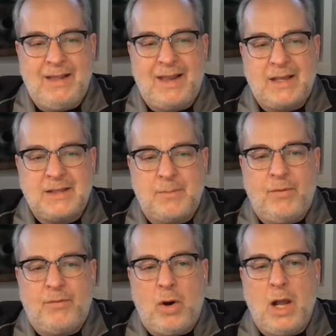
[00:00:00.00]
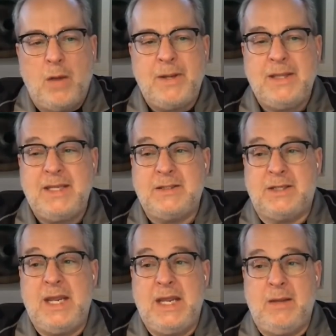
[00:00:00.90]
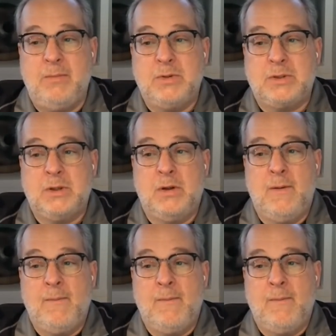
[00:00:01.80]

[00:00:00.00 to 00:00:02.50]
like I said before, helping these teams